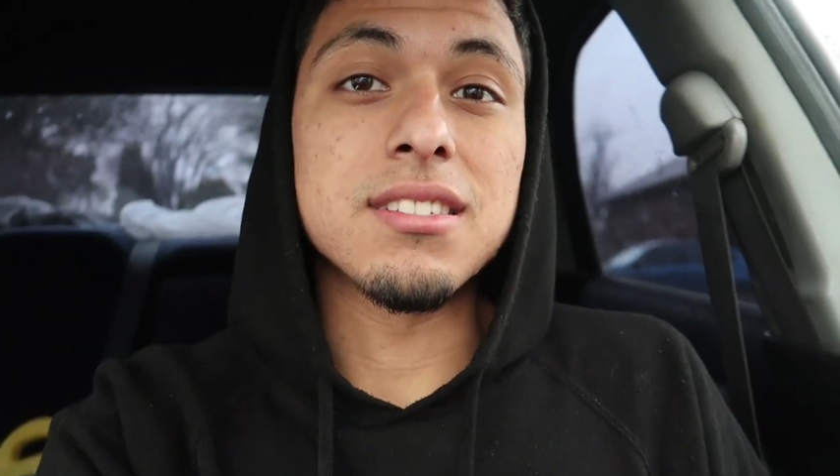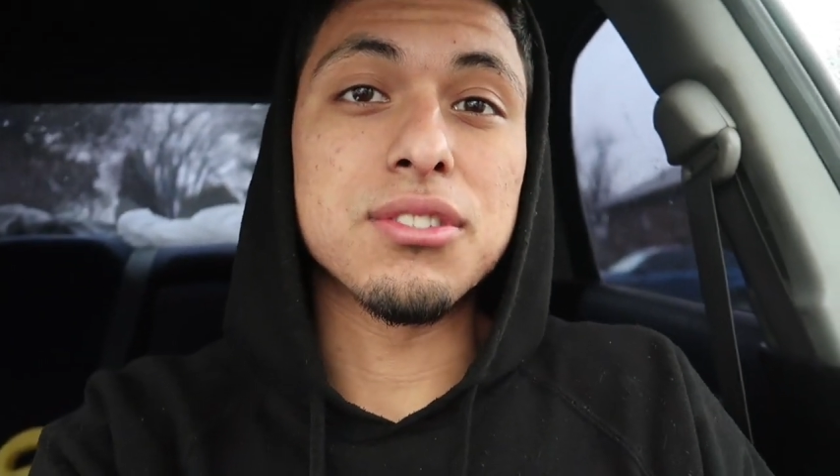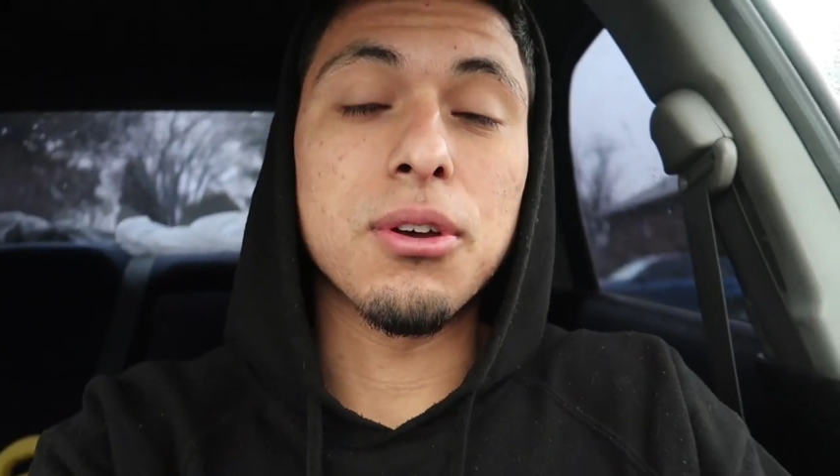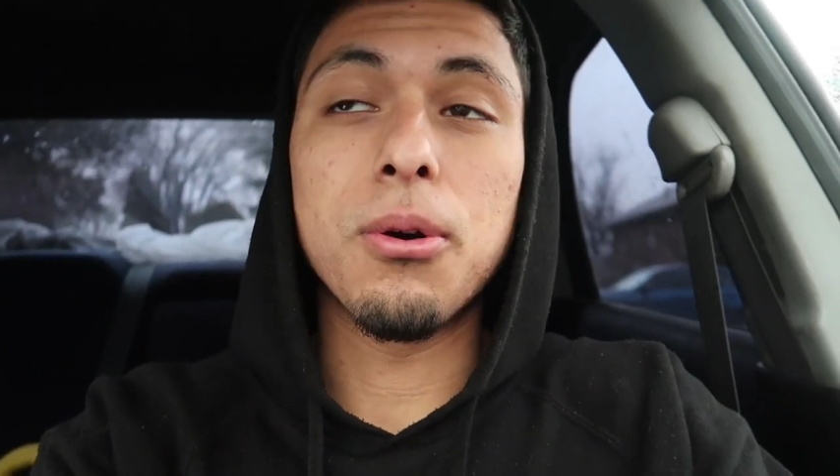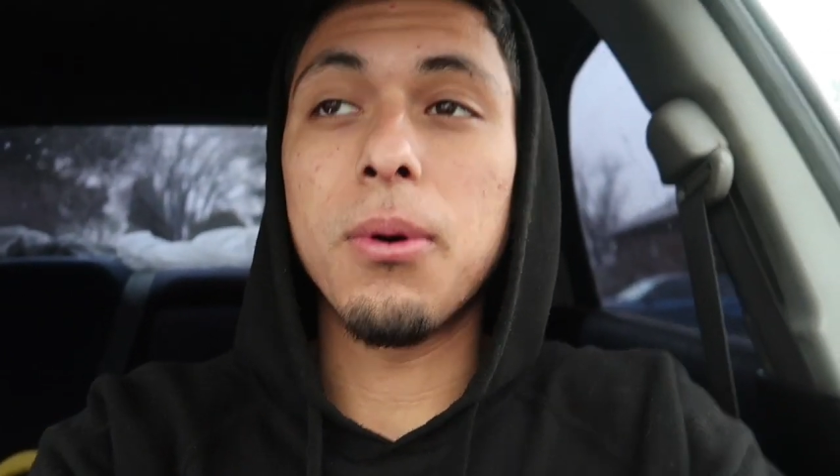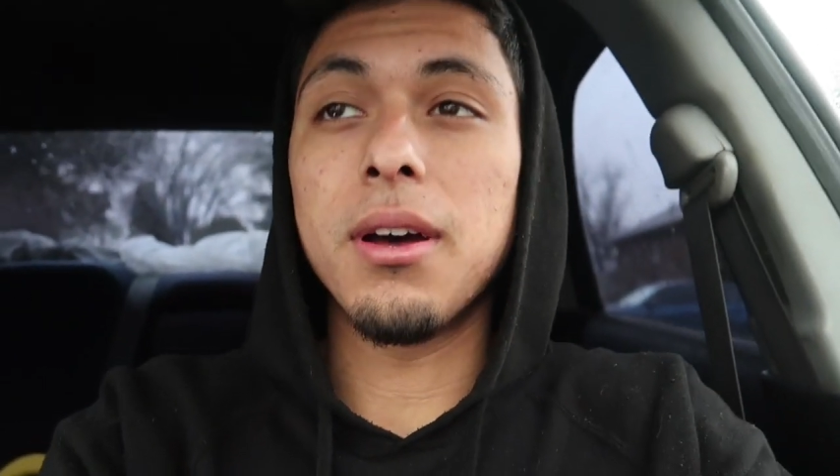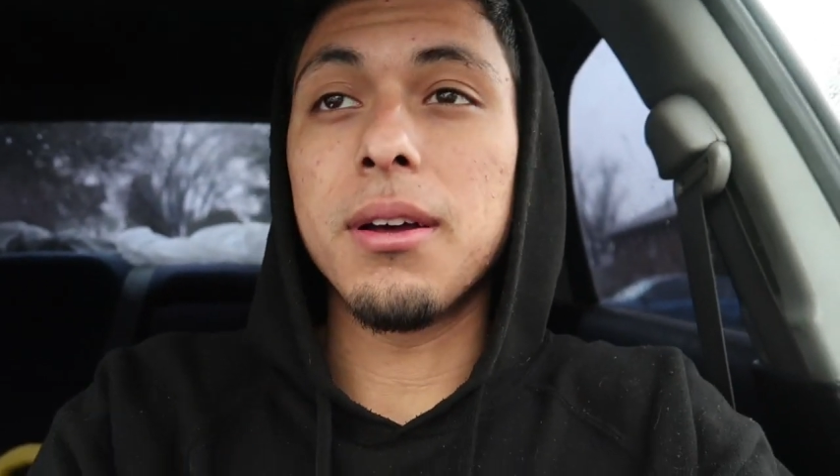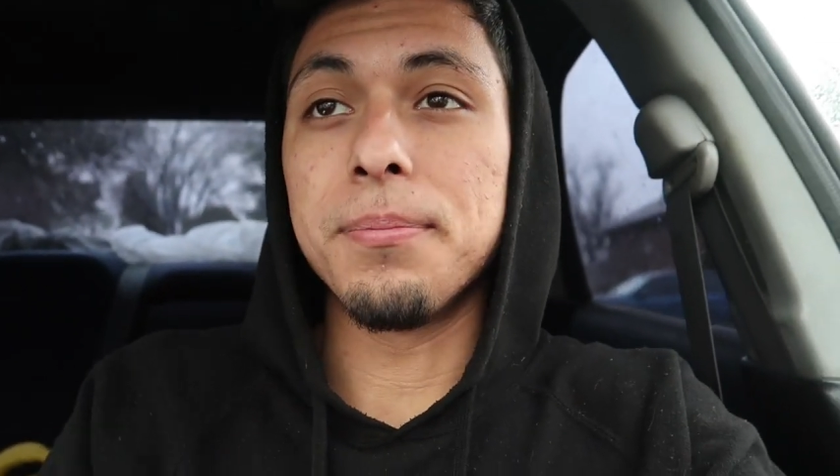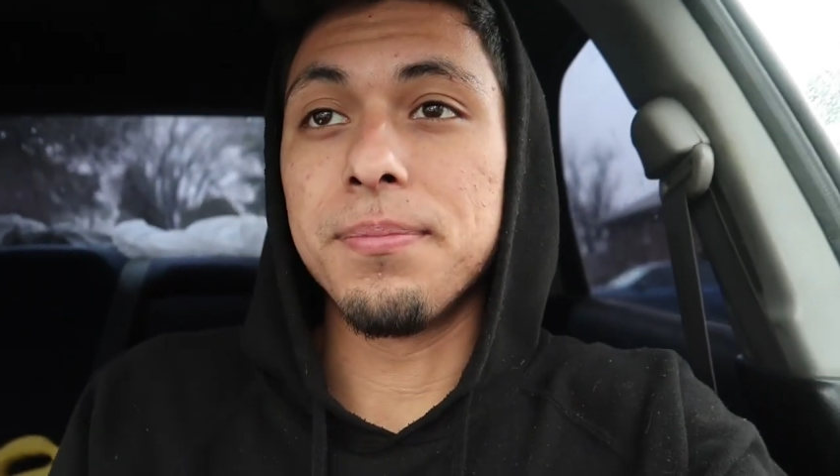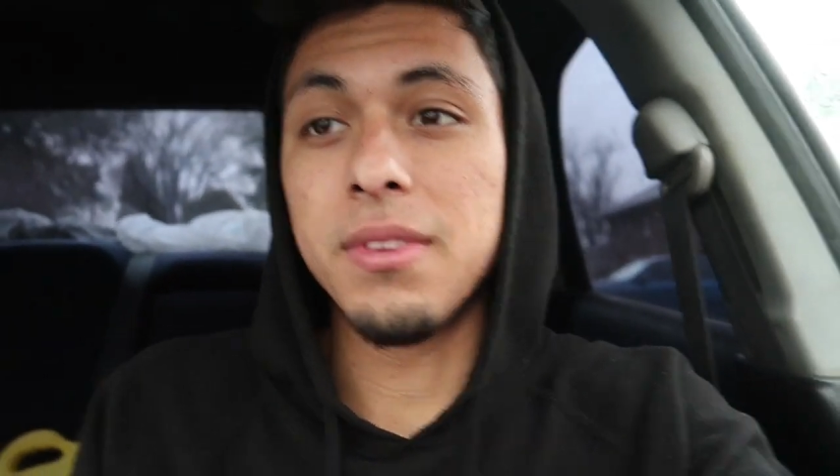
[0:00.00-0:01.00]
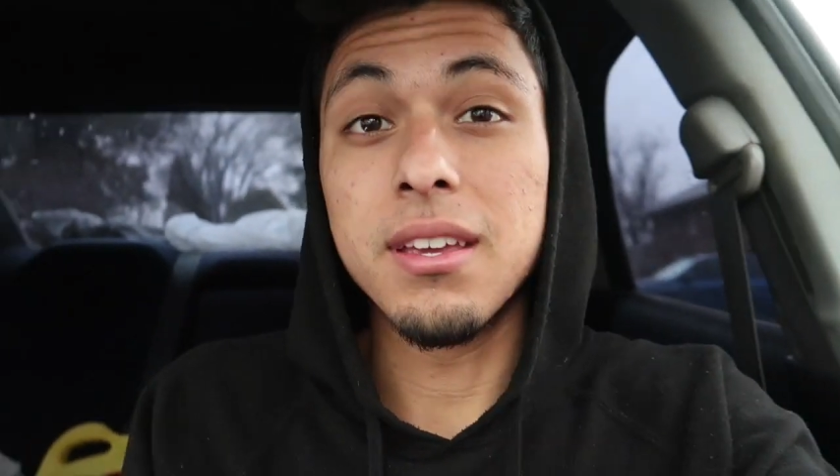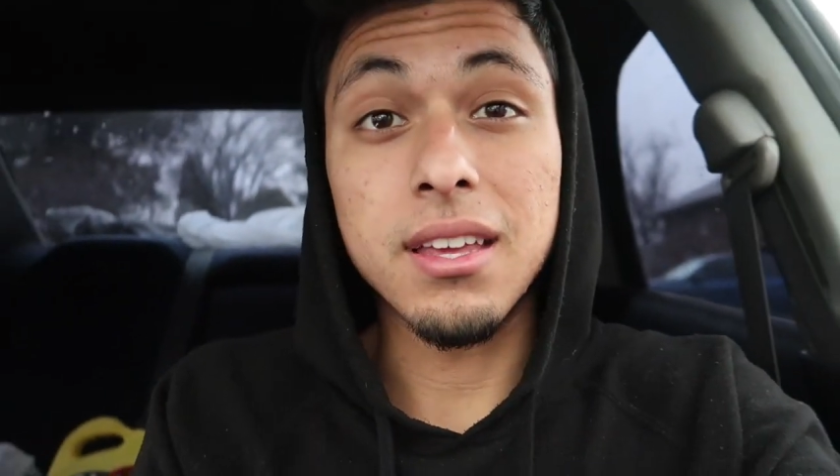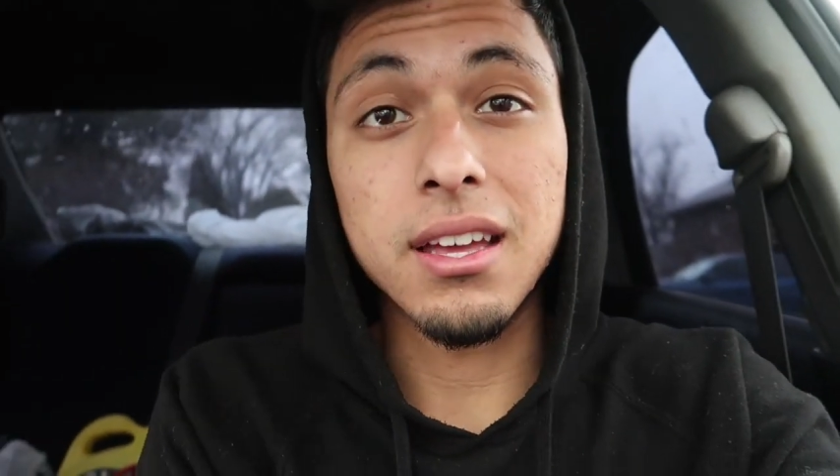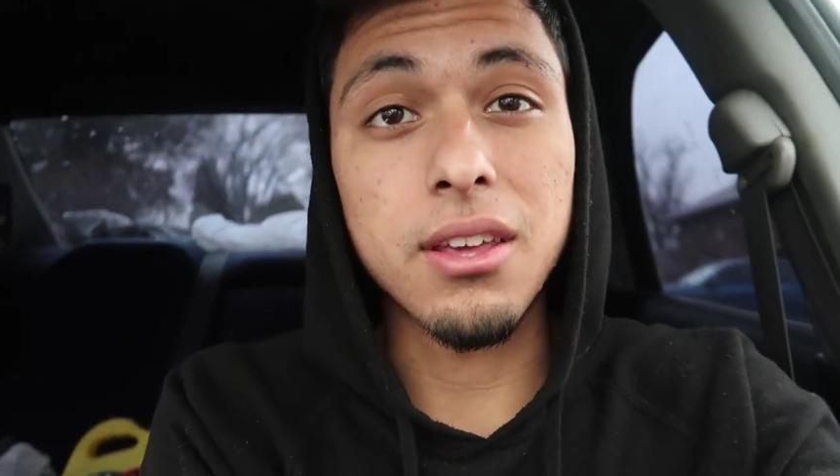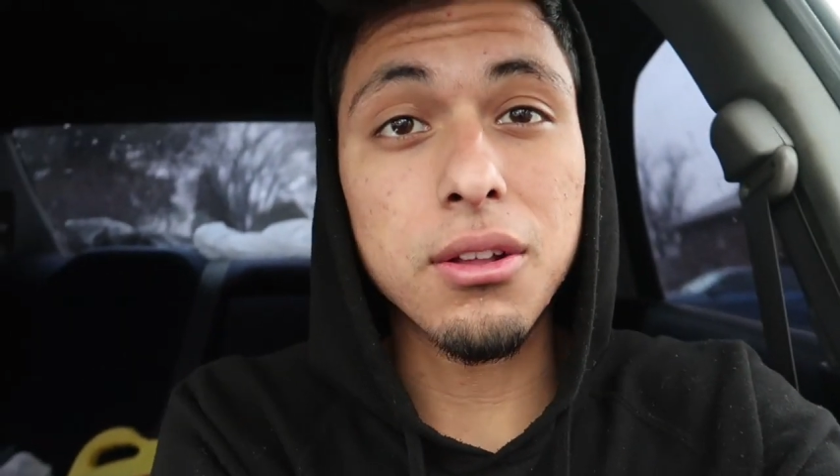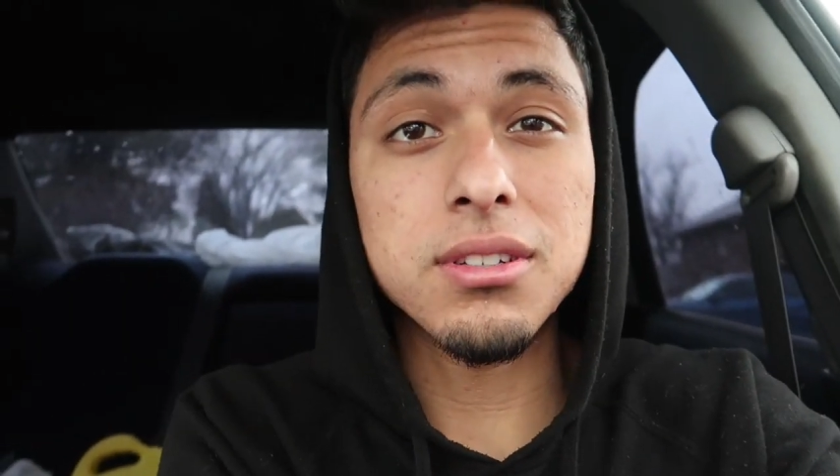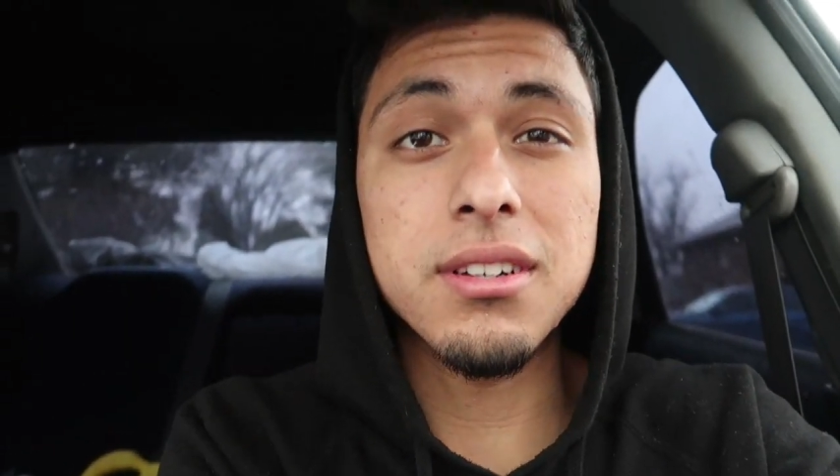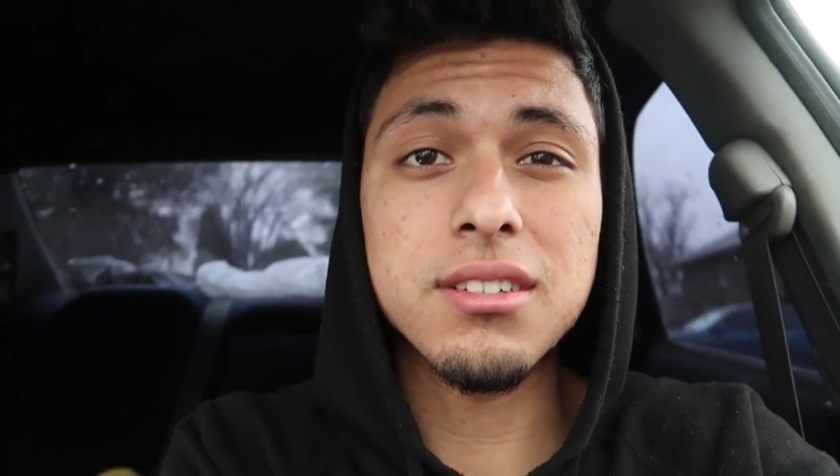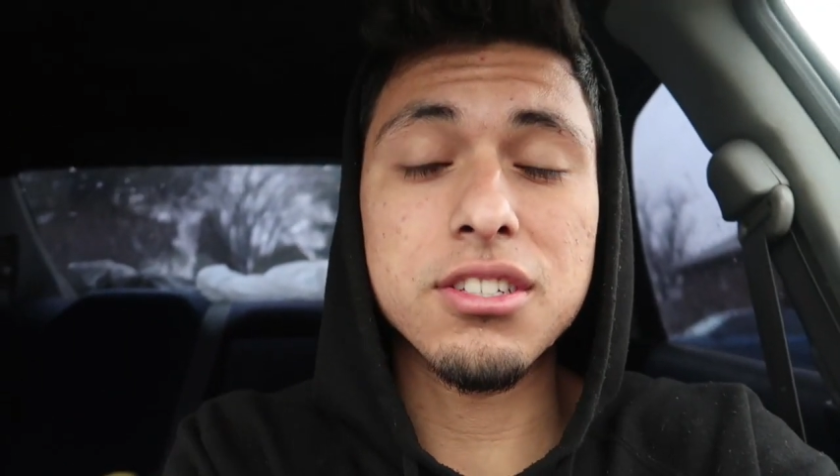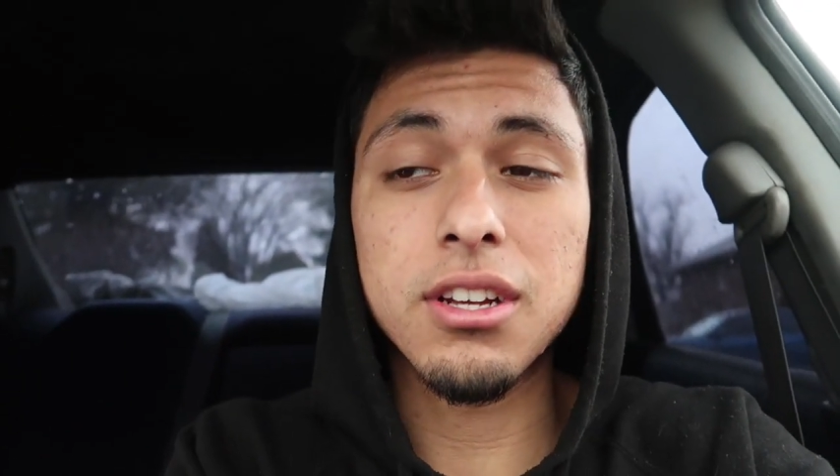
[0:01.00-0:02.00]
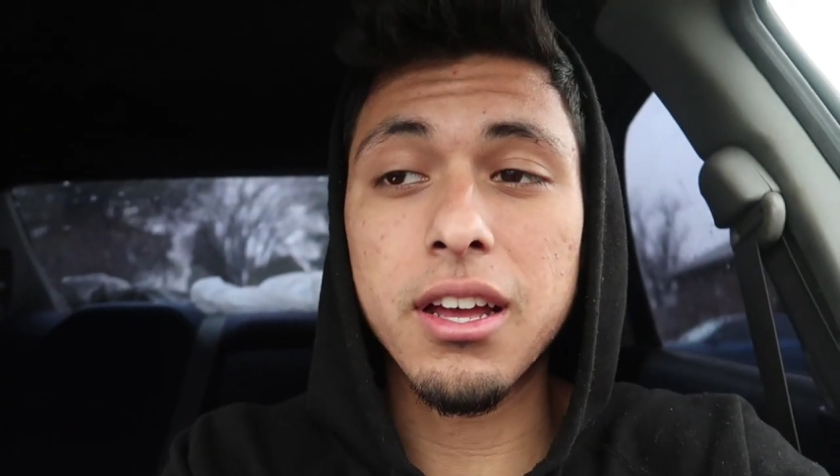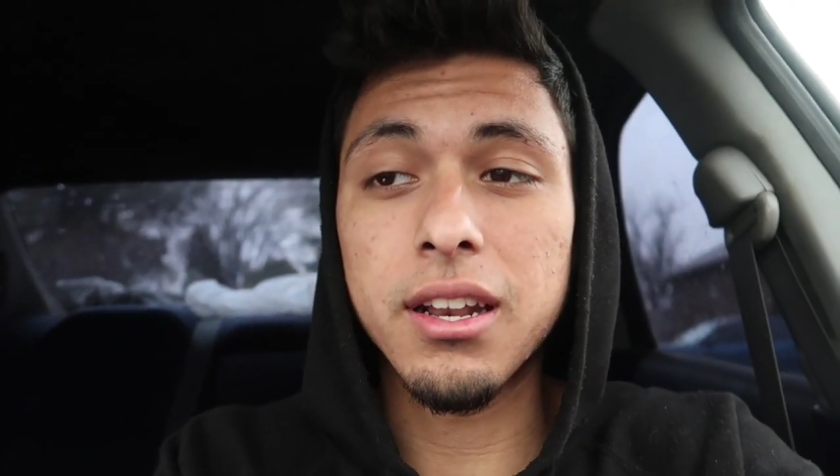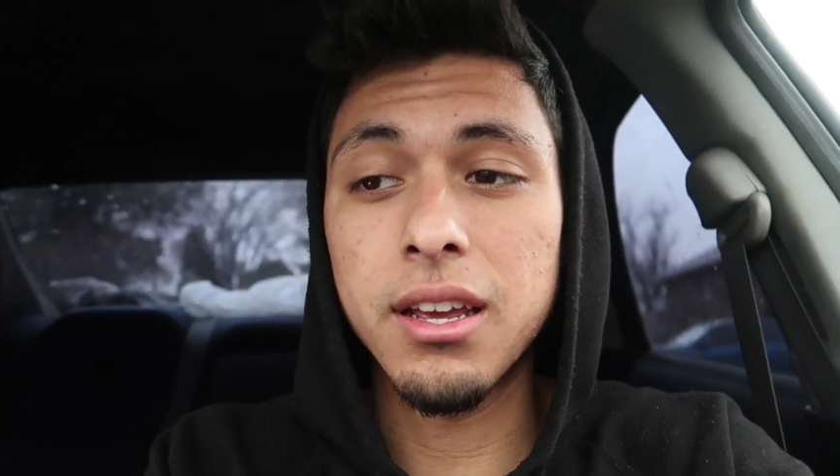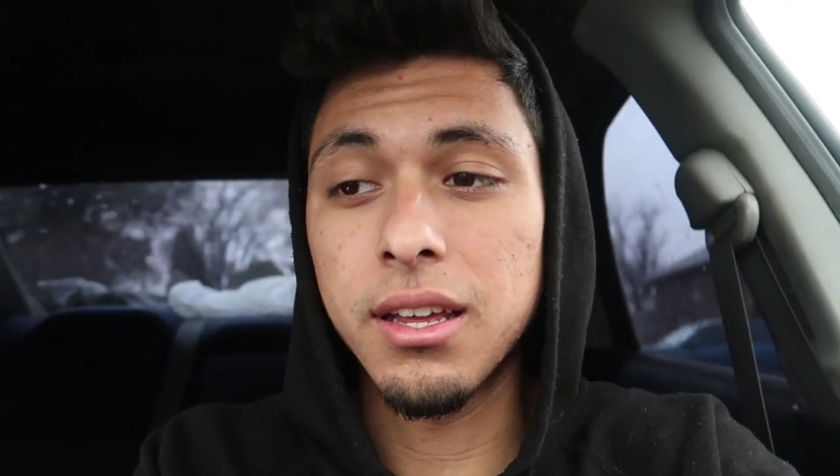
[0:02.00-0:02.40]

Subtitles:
So yeah, the alternator is shot.